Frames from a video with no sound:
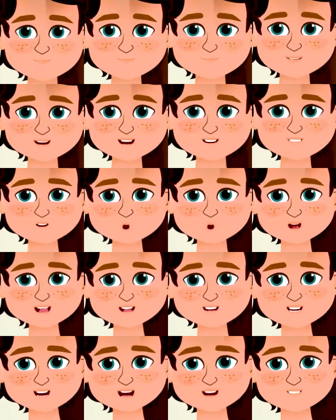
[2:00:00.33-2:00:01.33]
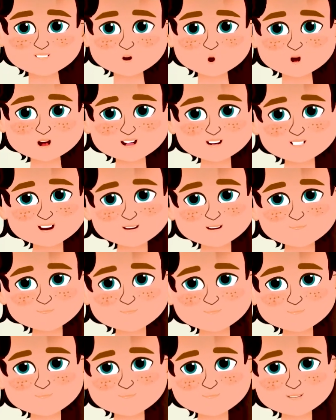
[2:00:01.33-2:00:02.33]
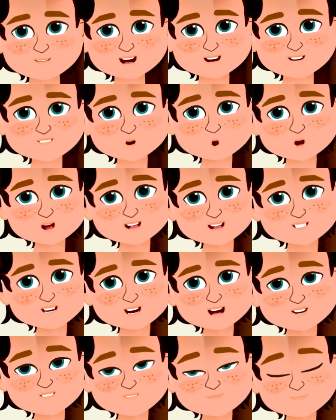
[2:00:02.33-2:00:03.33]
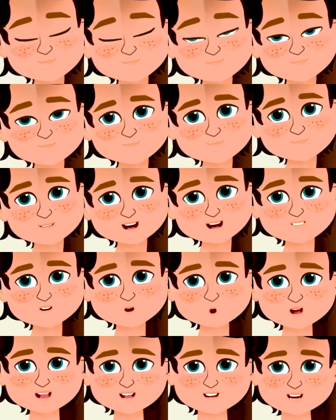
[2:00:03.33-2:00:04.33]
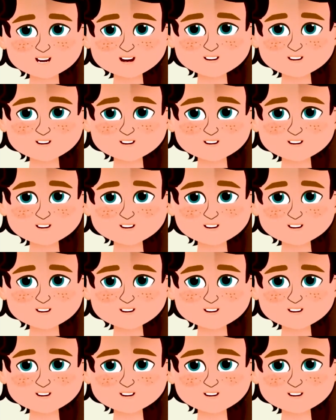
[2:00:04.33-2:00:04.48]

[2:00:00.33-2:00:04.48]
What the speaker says: He told me his name was Billy, and that he was 7, and that he lives